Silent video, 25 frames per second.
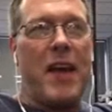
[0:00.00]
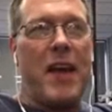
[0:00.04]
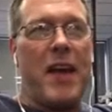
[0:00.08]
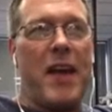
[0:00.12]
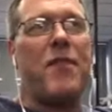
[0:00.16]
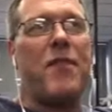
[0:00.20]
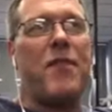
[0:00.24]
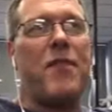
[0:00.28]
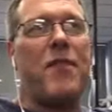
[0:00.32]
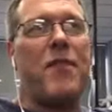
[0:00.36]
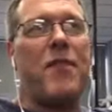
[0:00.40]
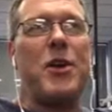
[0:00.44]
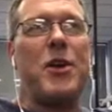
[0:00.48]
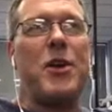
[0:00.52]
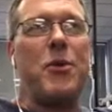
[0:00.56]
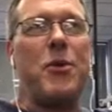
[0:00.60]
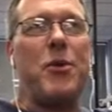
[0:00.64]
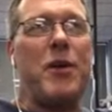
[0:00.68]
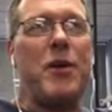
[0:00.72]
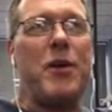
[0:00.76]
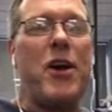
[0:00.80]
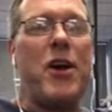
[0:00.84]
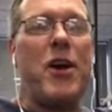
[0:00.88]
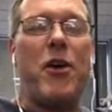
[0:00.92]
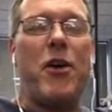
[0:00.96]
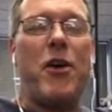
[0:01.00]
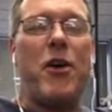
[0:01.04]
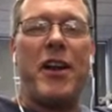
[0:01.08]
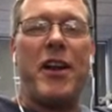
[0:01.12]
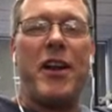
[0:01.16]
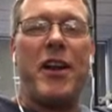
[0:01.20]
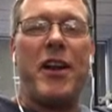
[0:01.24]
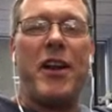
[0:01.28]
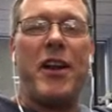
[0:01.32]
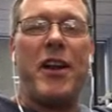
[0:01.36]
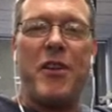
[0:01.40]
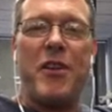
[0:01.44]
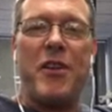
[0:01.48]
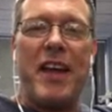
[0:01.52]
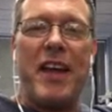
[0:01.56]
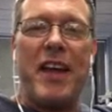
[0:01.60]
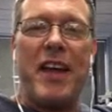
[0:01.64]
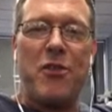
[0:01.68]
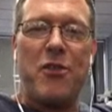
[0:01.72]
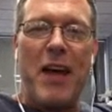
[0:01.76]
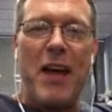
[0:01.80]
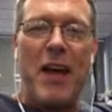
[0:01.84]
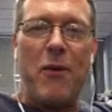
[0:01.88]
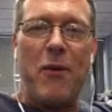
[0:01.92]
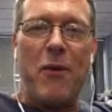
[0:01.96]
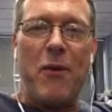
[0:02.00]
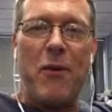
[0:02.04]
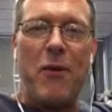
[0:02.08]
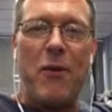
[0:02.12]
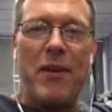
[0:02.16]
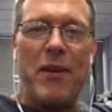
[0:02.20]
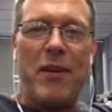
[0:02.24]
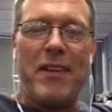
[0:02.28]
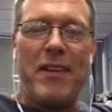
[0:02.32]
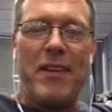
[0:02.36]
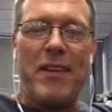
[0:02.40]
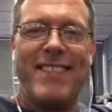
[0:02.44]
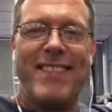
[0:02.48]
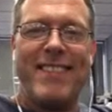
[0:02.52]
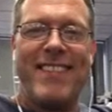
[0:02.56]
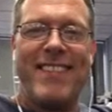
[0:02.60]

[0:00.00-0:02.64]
Yeah, I think you and I already know the answer to that one.